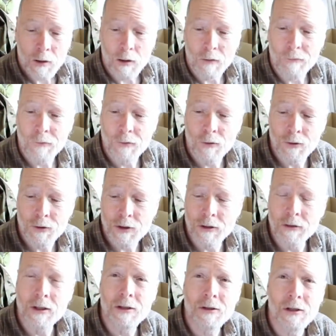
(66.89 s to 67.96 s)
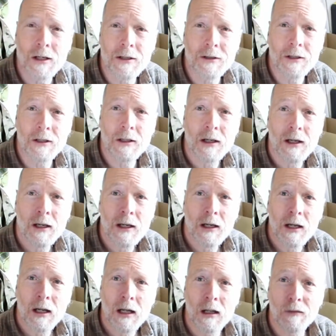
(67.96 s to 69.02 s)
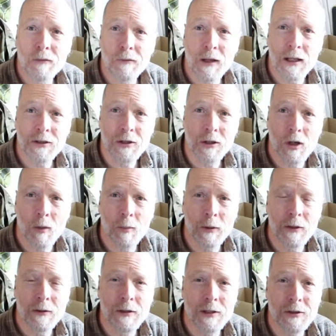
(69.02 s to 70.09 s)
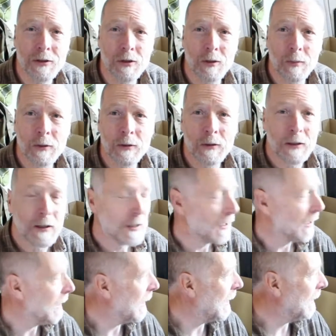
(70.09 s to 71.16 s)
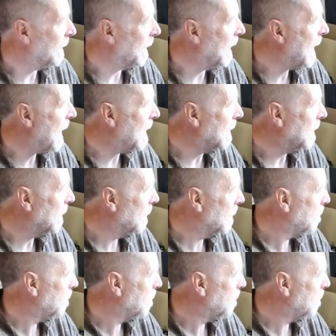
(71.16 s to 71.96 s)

And for those that are interested, I'll flash a copy of this up at the end